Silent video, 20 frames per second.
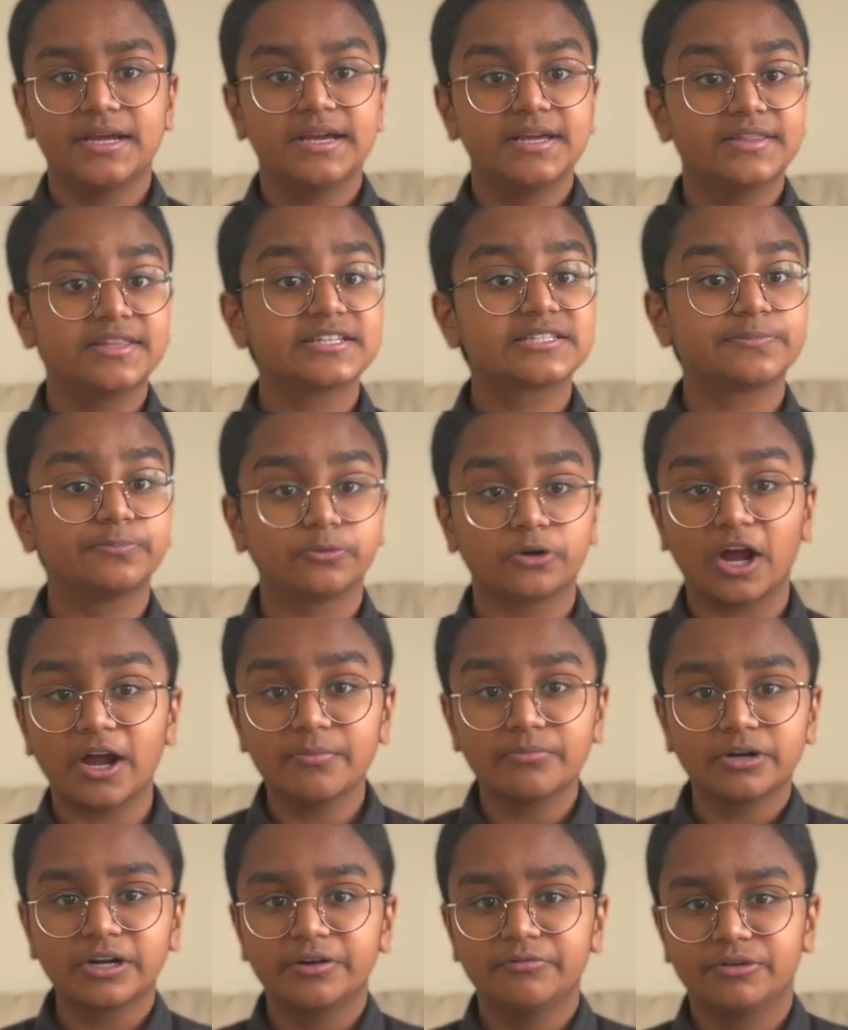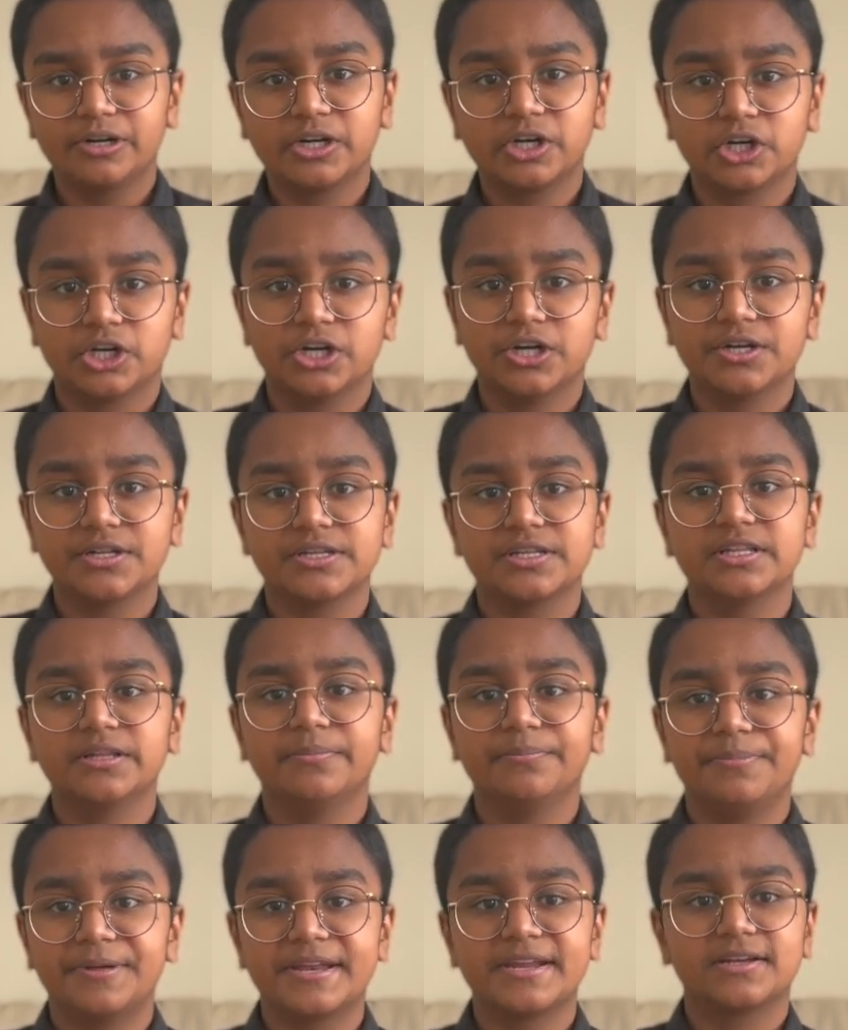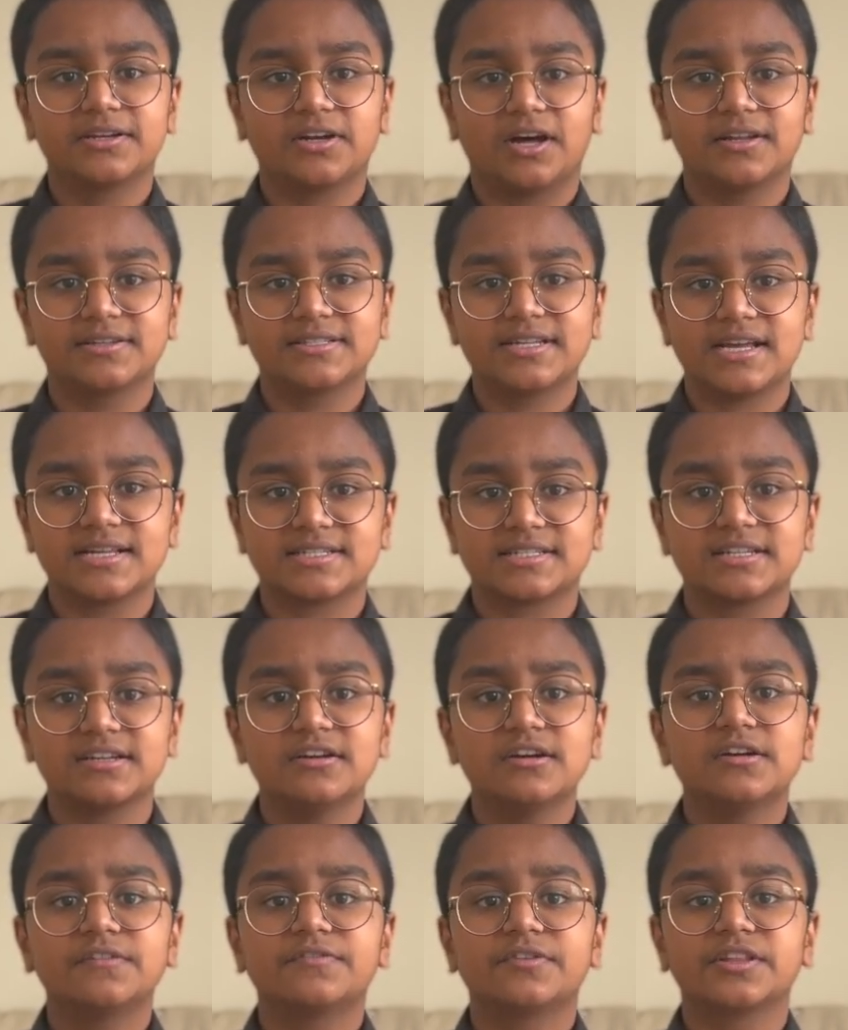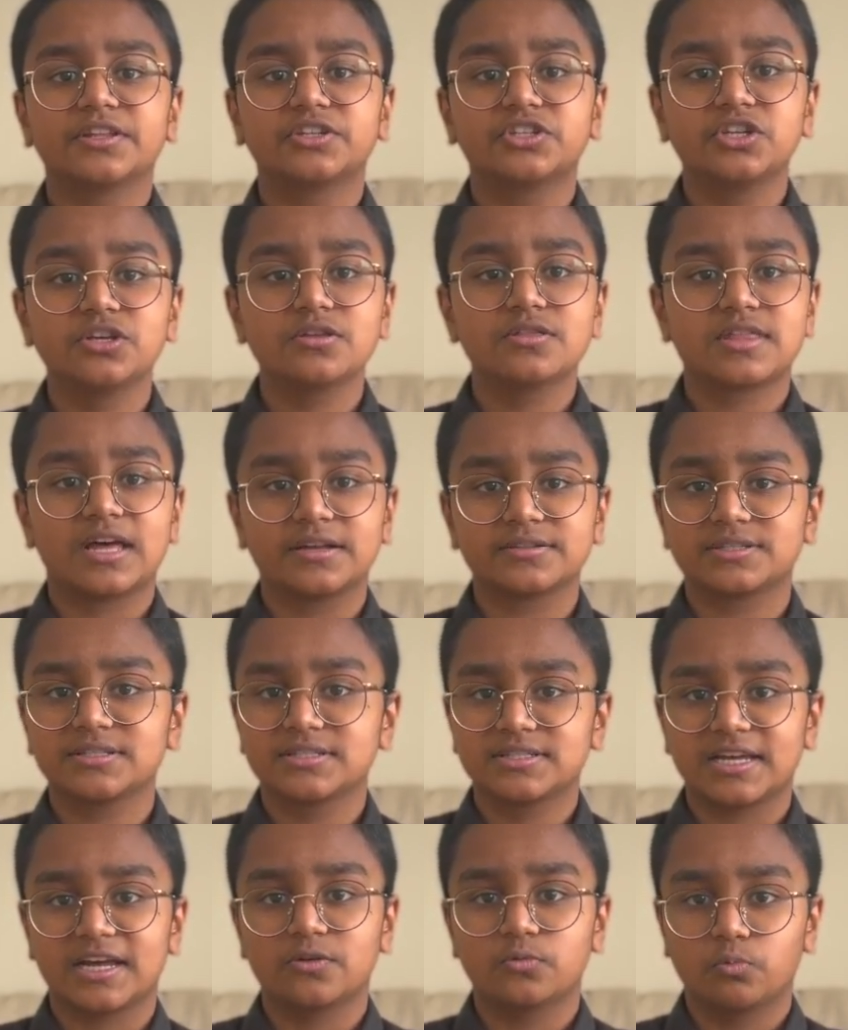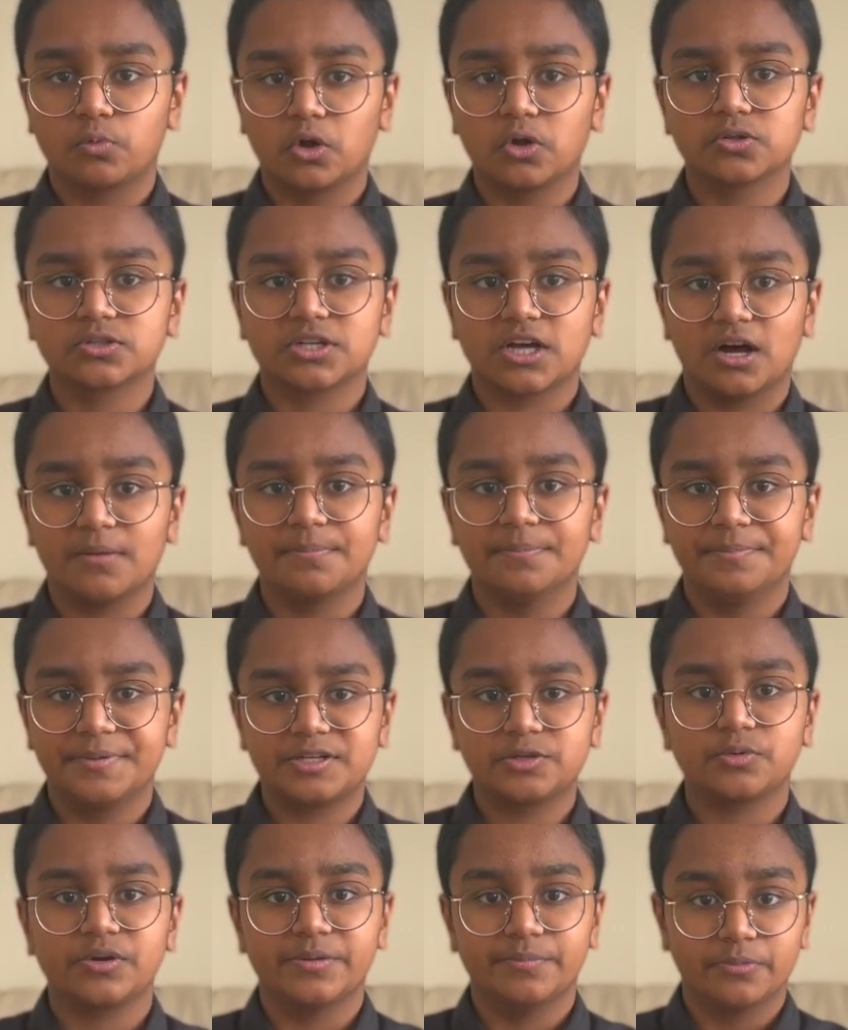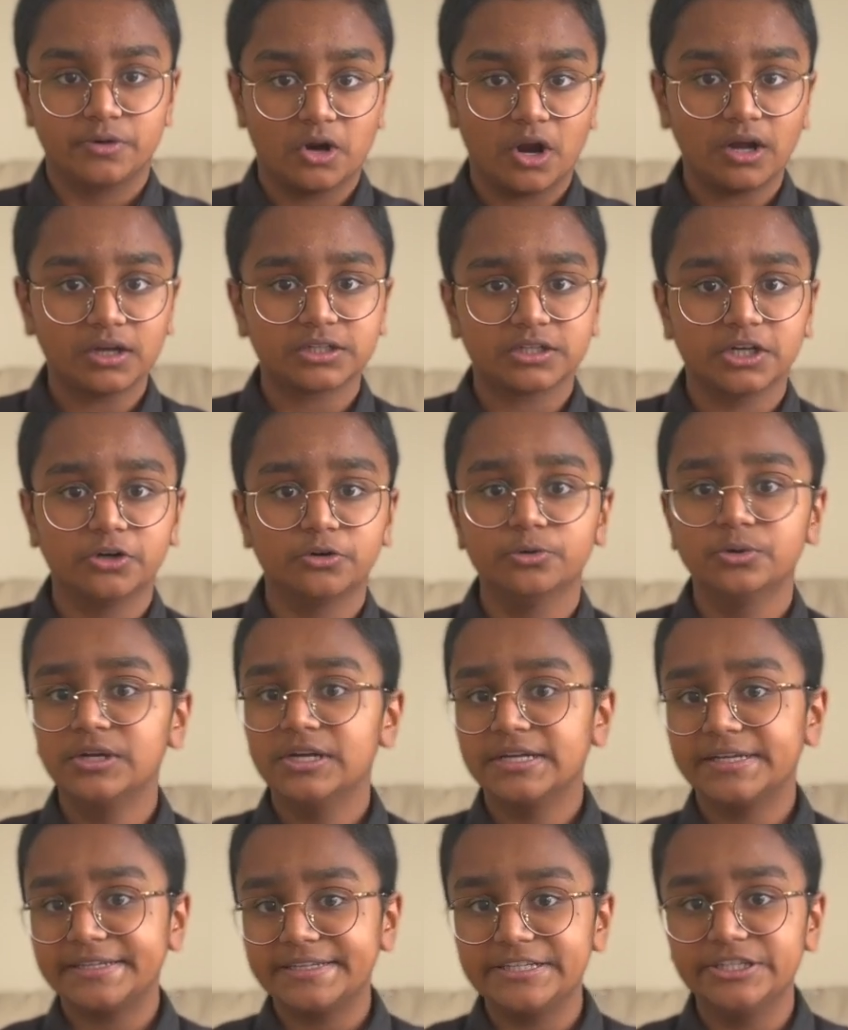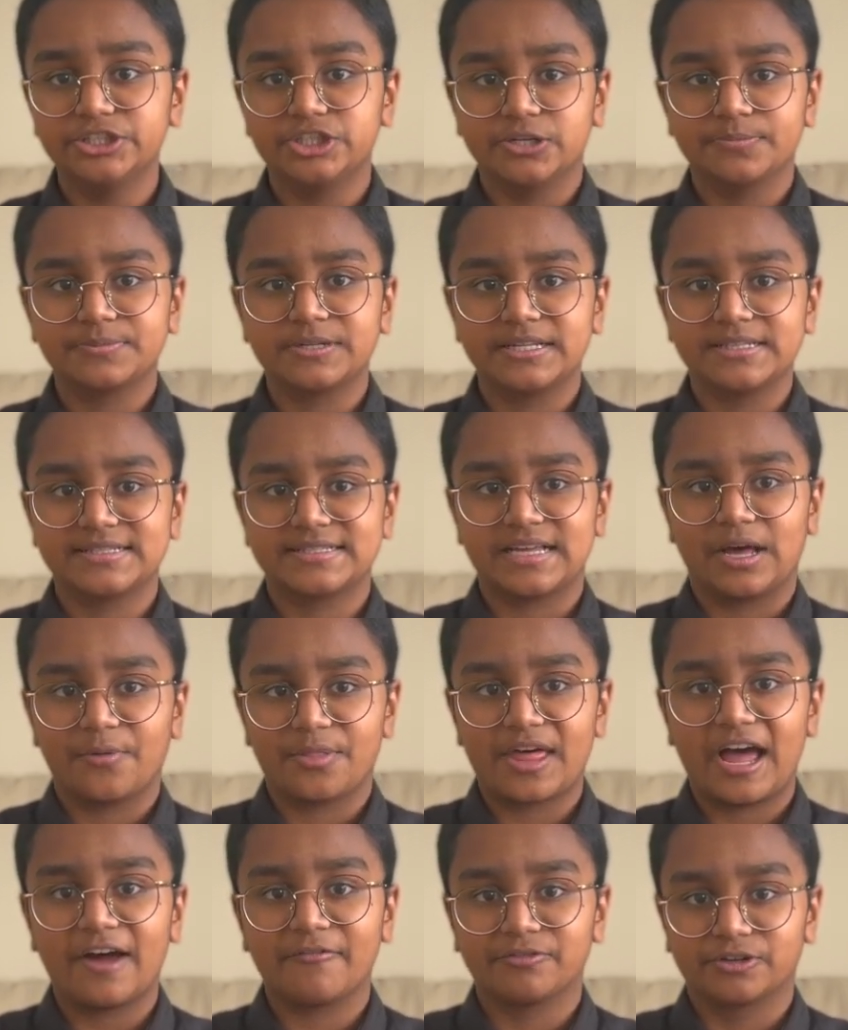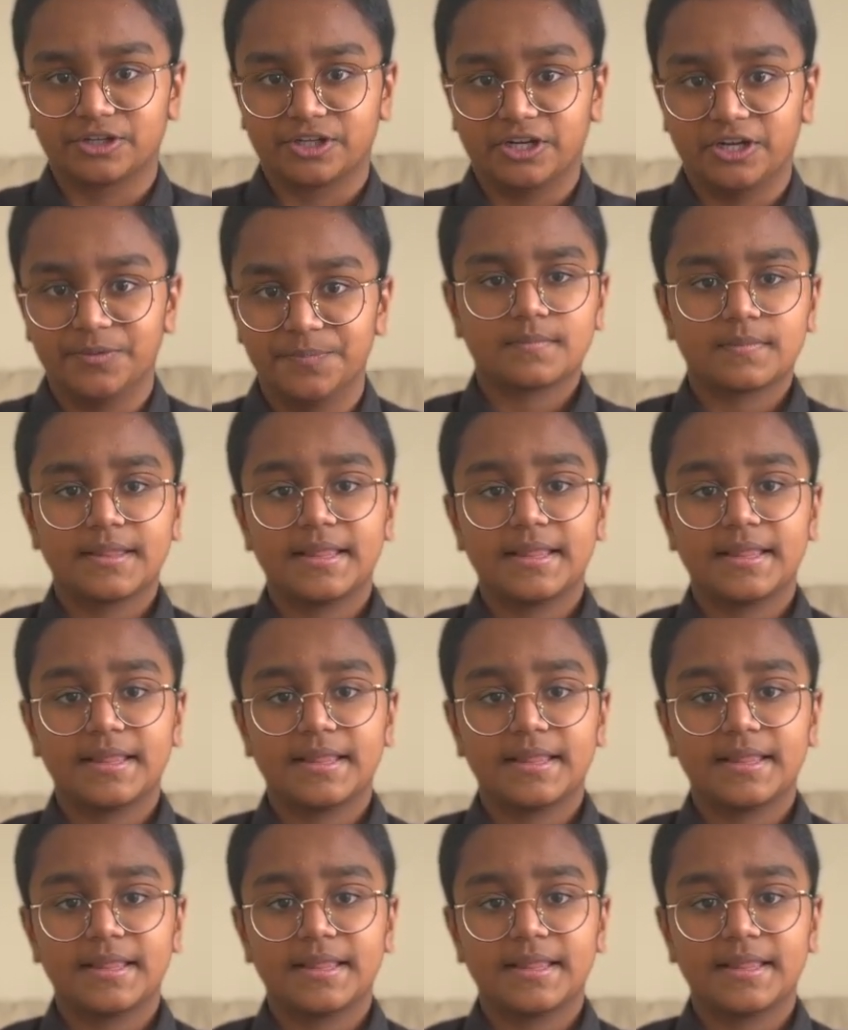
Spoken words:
This bribery recurred in the bidding contest for the 2010 World Cup between Morocco, Egypt, and South Africa.